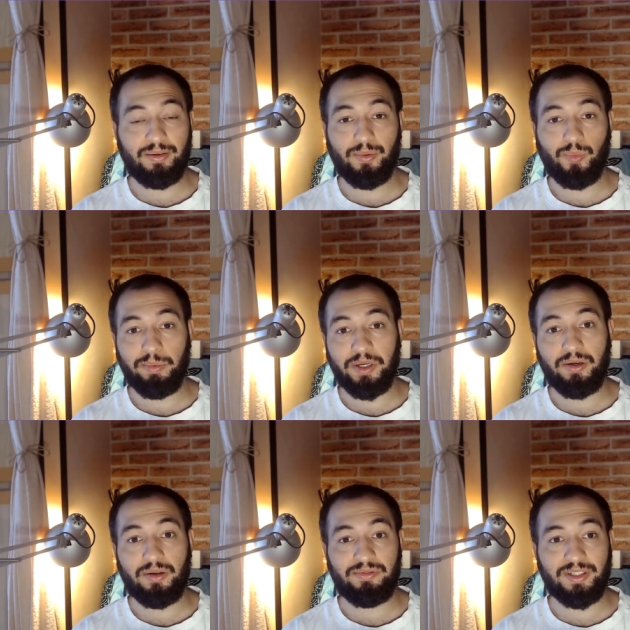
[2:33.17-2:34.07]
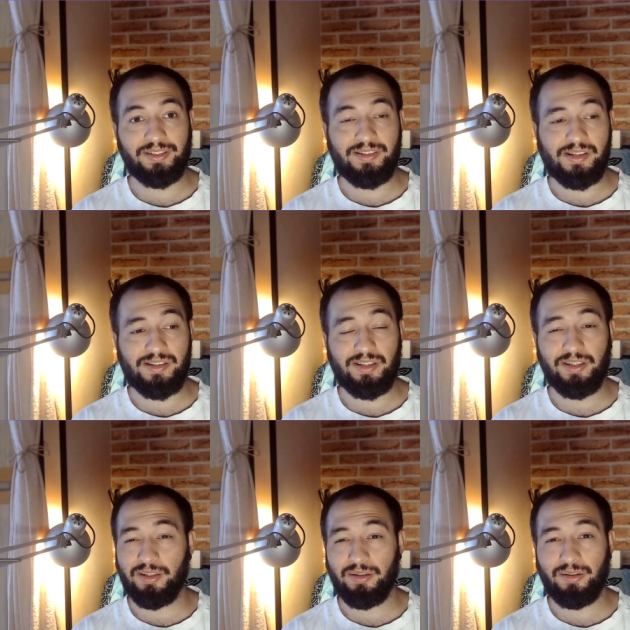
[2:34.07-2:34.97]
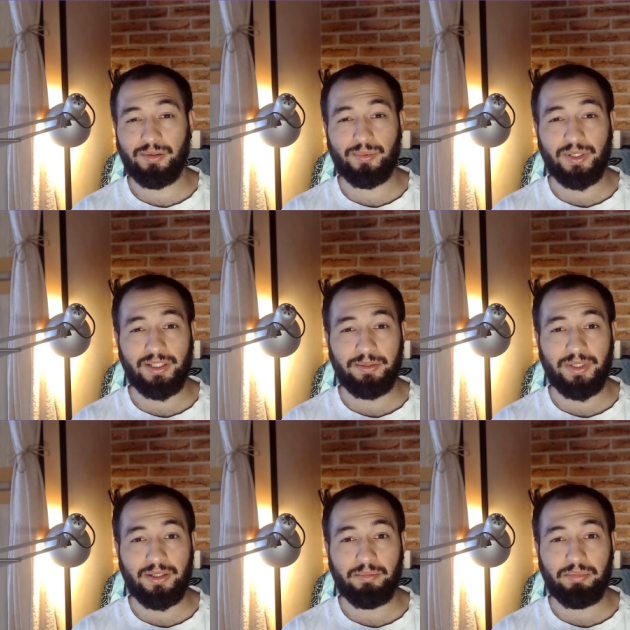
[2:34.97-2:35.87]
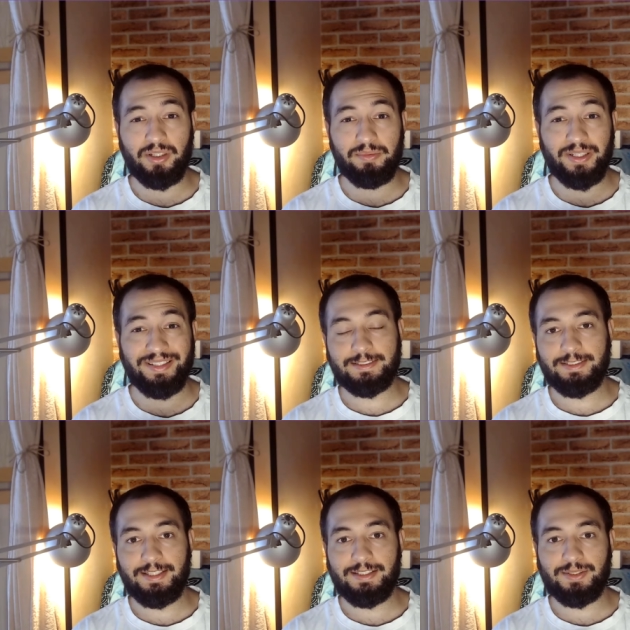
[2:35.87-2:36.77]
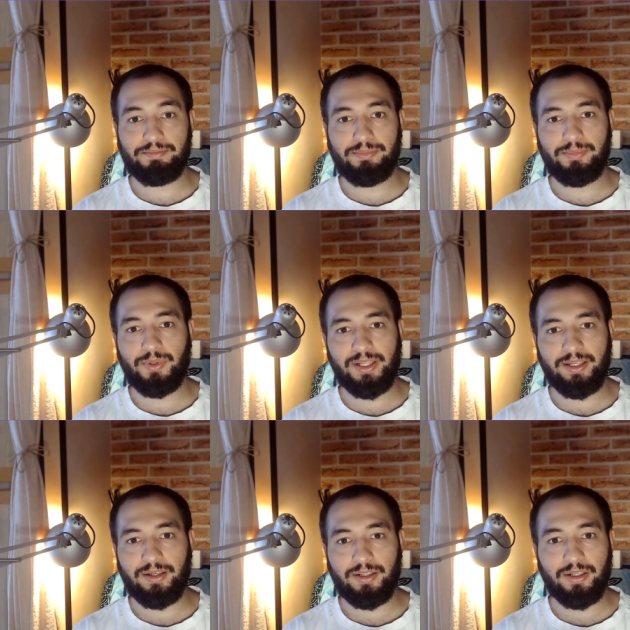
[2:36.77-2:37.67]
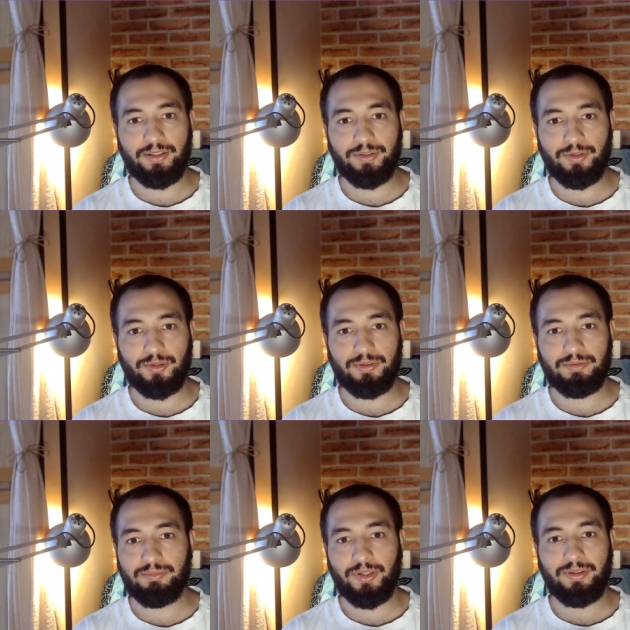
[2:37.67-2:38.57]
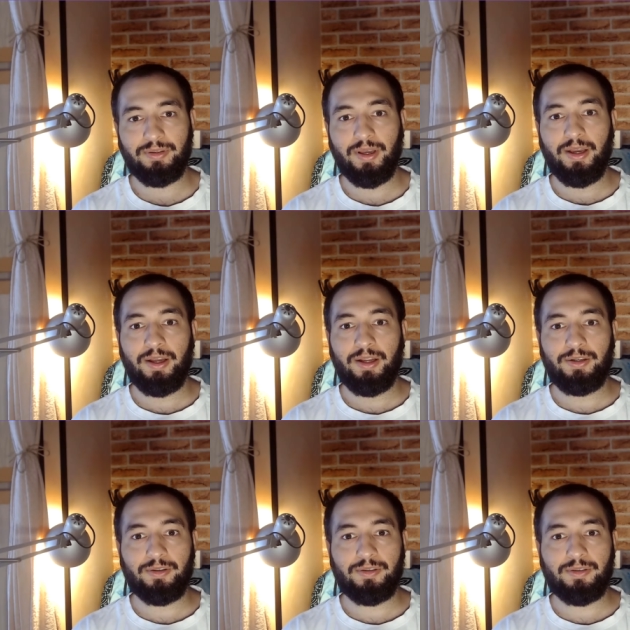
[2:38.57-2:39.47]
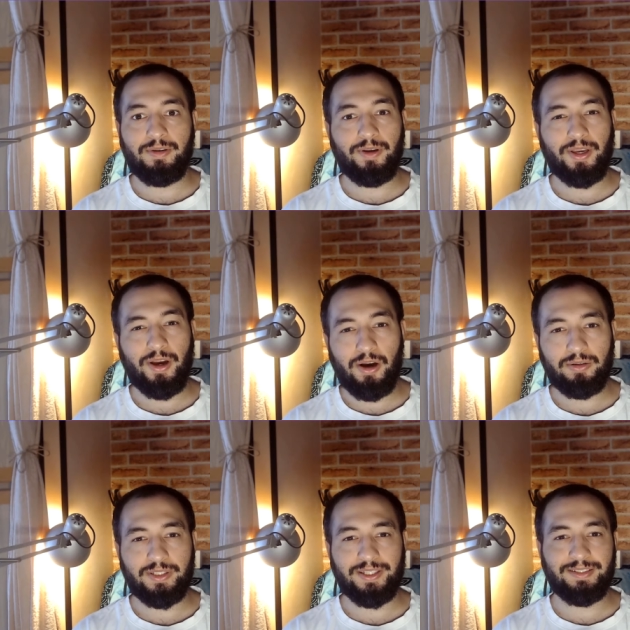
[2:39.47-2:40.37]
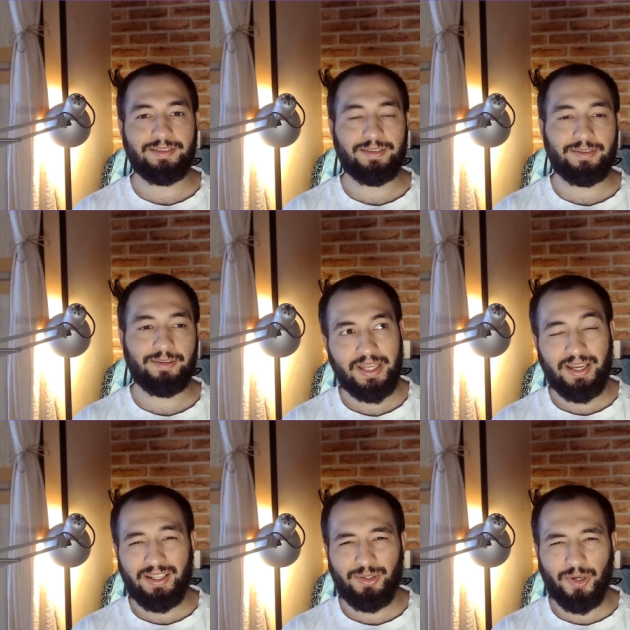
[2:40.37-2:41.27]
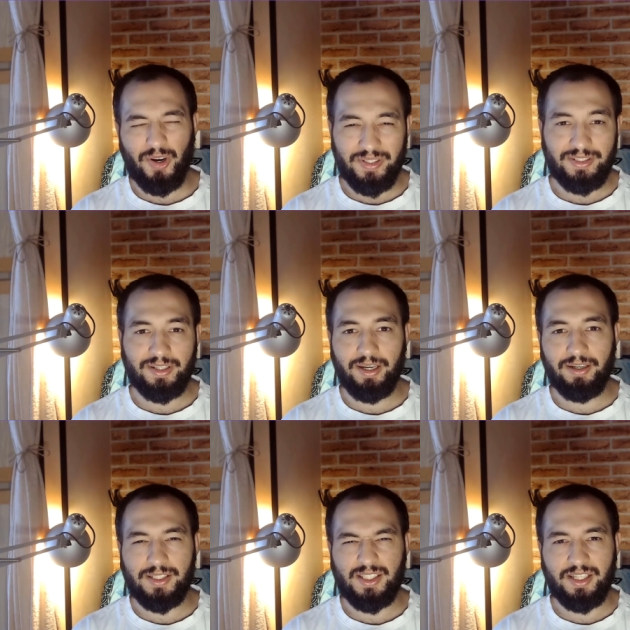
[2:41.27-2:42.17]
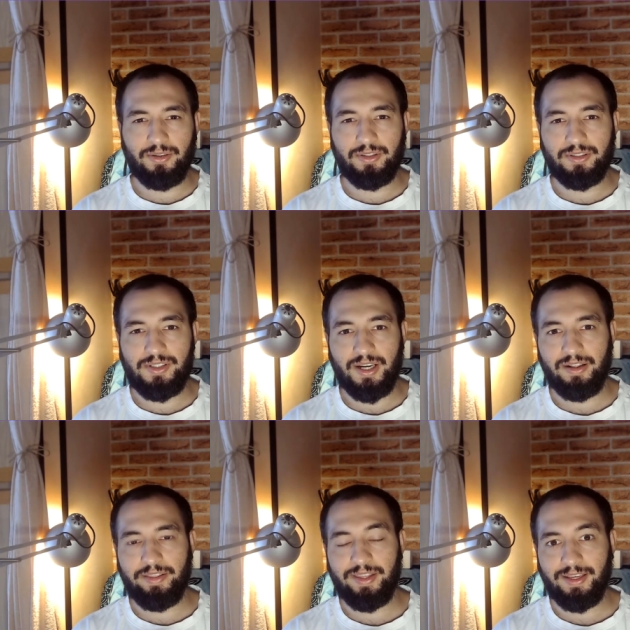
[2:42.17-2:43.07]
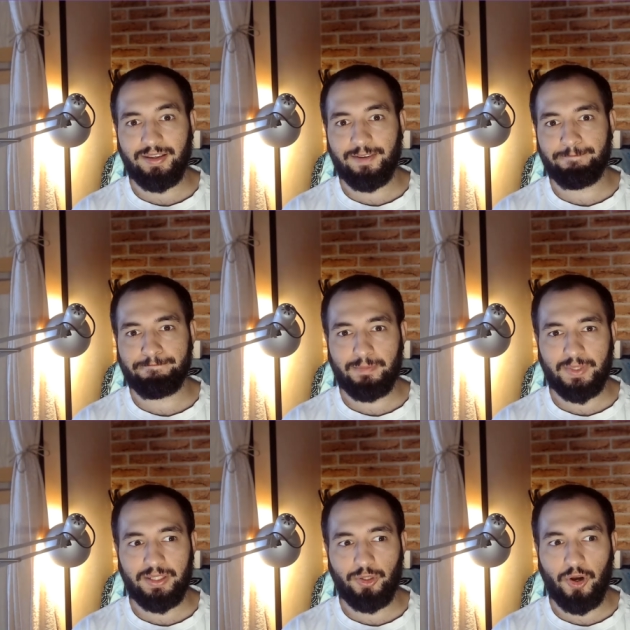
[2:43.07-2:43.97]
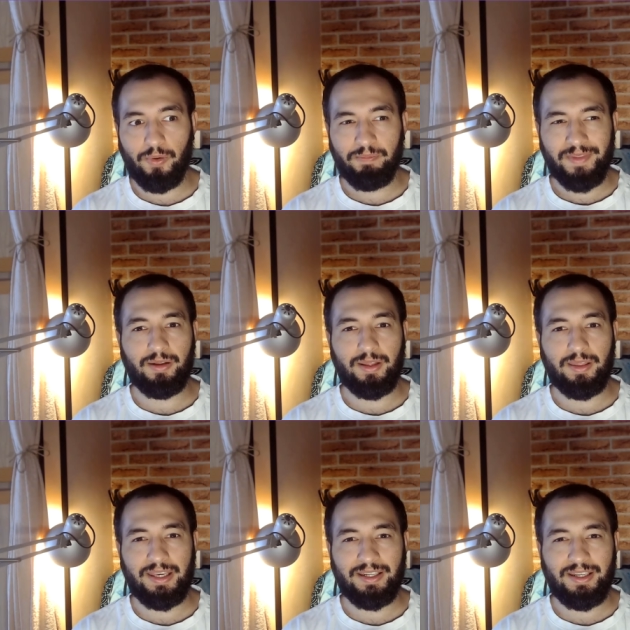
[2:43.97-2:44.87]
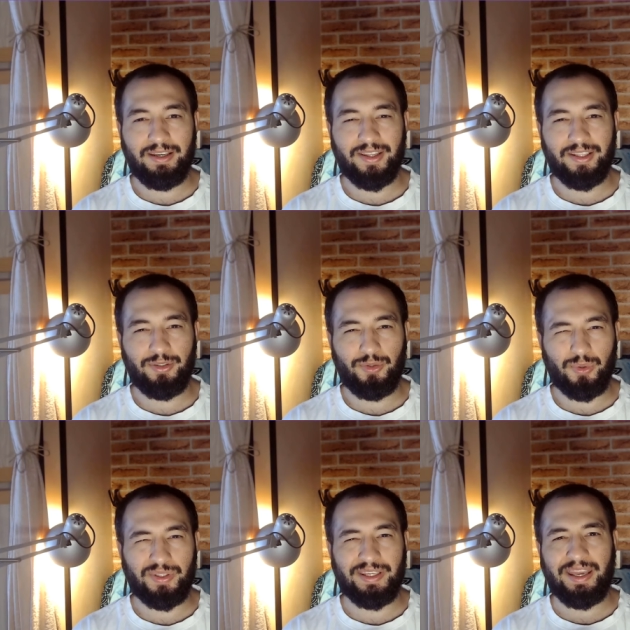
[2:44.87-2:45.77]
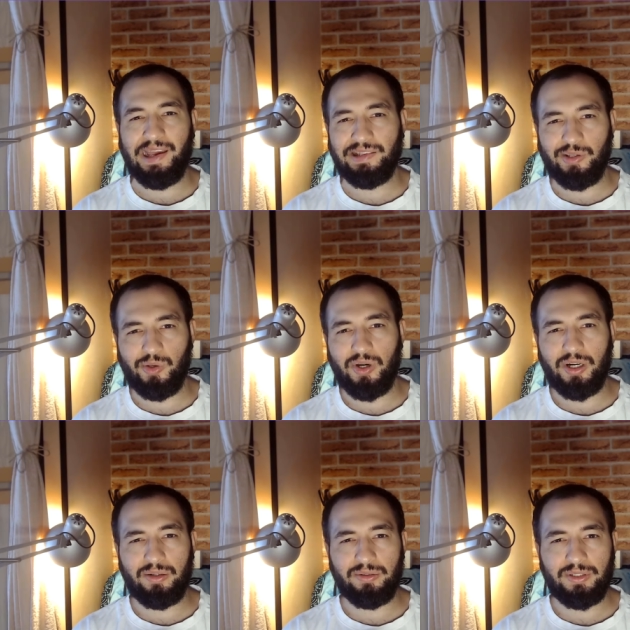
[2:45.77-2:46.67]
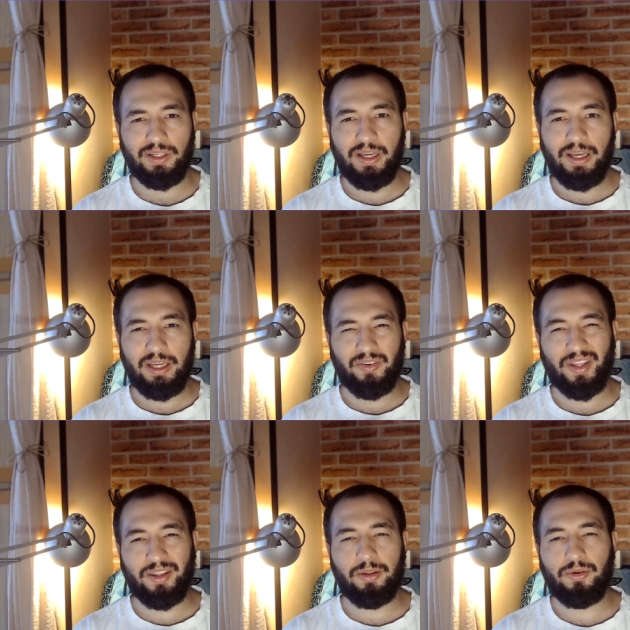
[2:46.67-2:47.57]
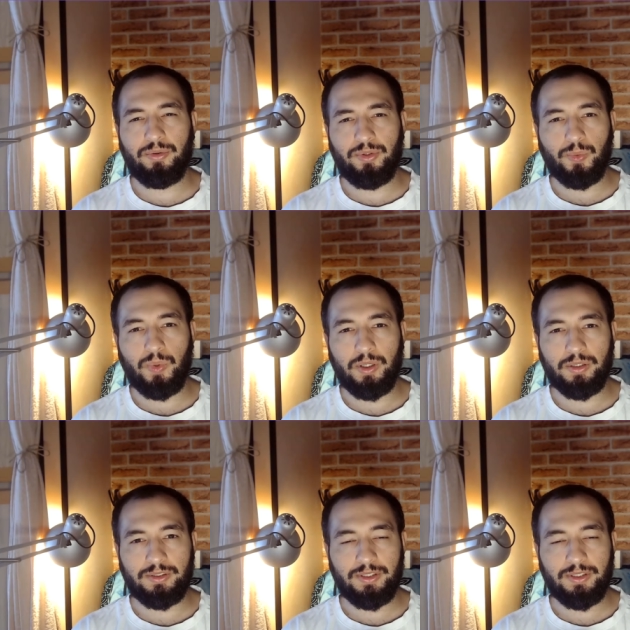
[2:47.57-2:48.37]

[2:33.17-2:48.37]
with my girlfriend just in a really mini apartment it's really hard not not not going out and uh, you know it's kind of a psychological thing you know the idea that you can go out even though you want